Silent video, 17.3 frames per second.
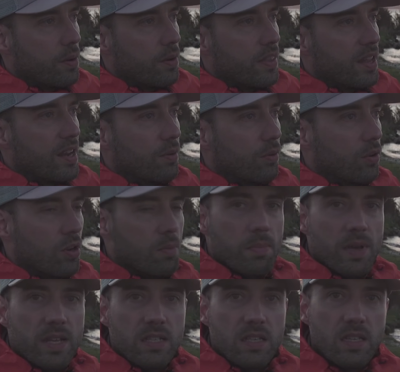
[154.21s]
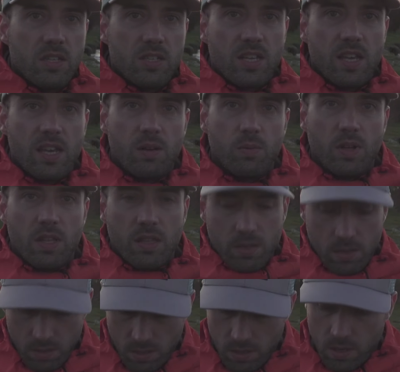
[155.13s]
and then I'm going to meter the scene with
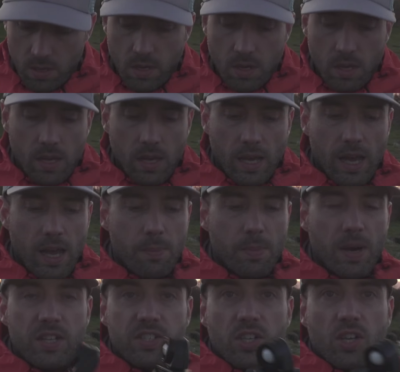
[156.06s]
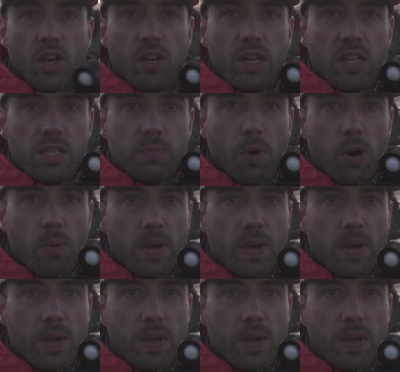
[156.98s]
my Sekonic spot